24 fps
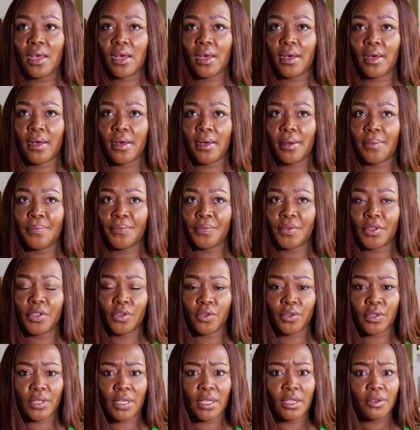
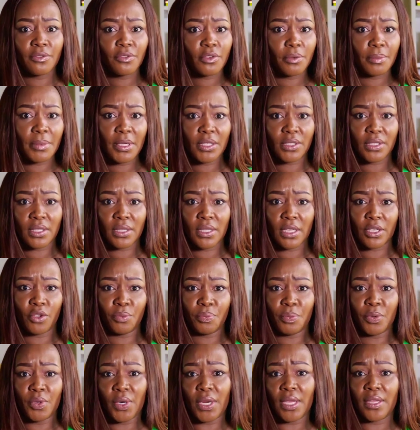the information that
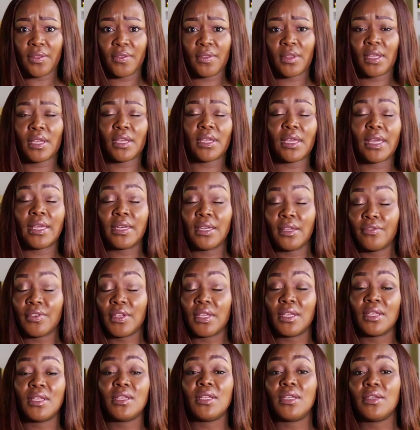you put in there. And
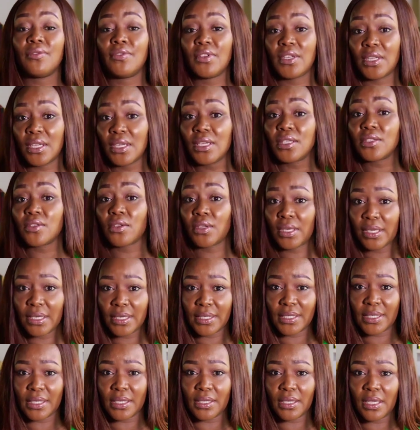if it is on
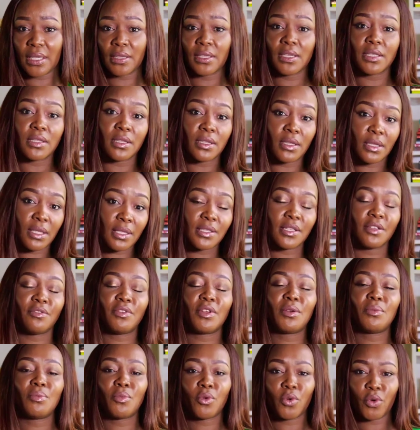LinkedIn, then there's
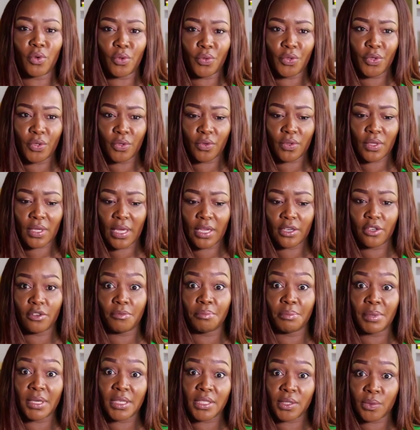even more, the kind
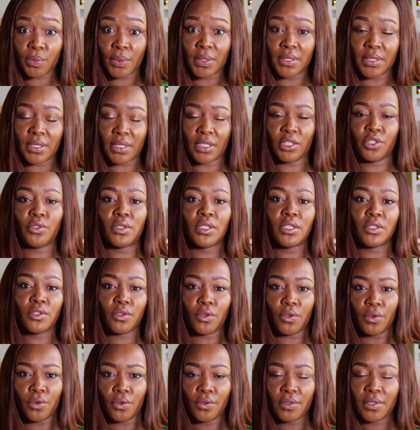of buzzwords that you need
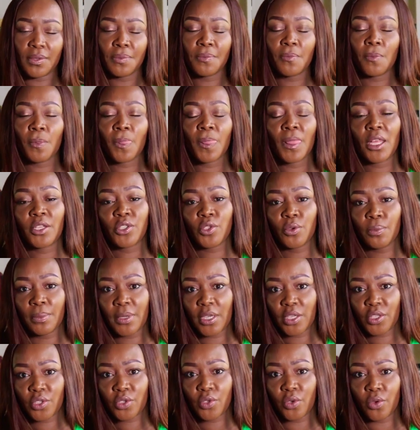to use to
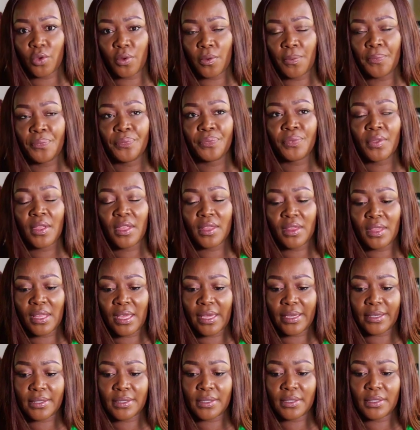make sure
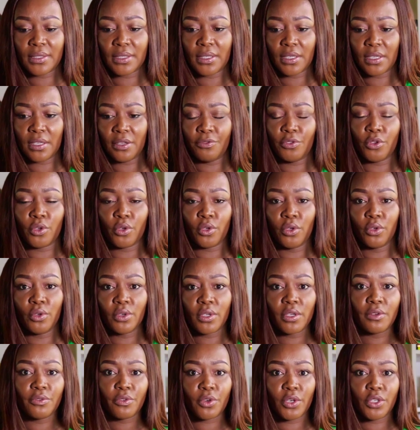that if you're
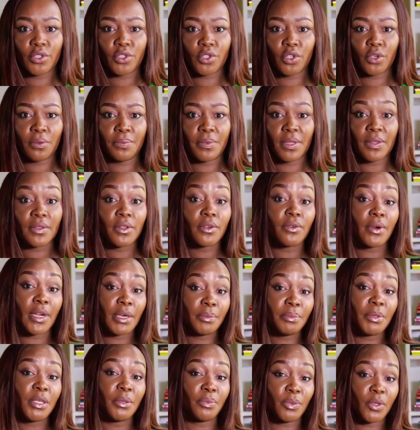looking for a job, then the
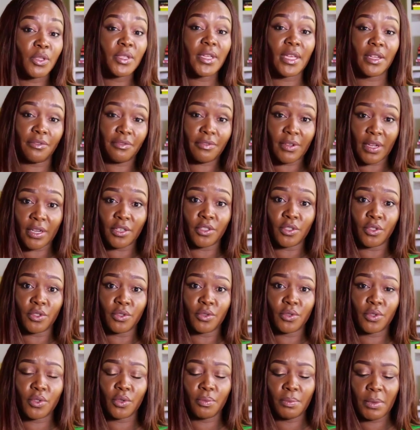right people can find
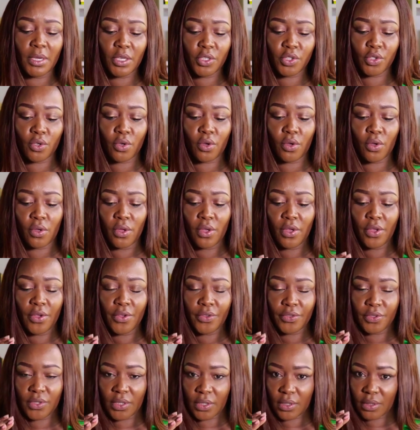you. So make sure,
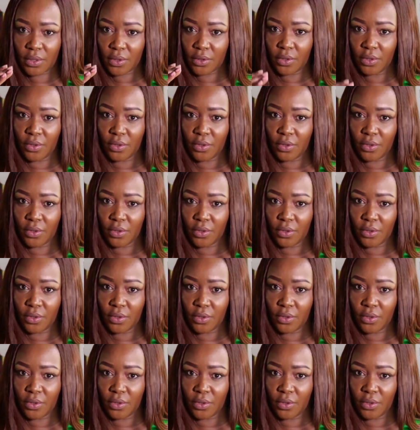just,